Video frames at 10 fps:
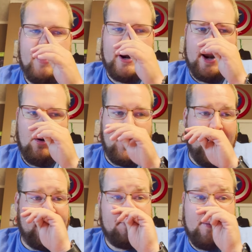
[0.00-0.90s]
And I know a
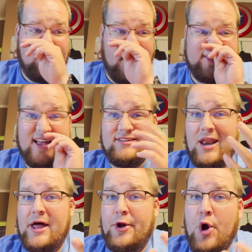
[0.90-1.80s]
lot of people are like, that's a
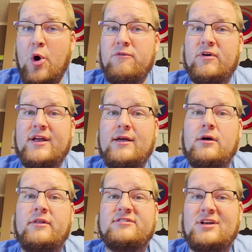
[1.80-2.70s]
lot of
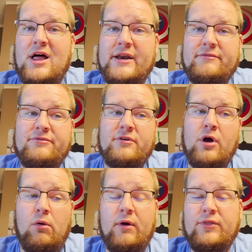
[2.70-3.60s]
overkill. That's a lot of
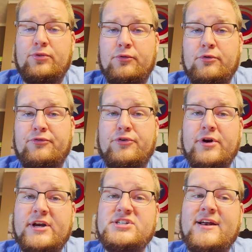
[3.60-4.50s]
going through
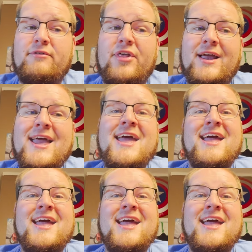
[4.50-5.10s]
footage and everything.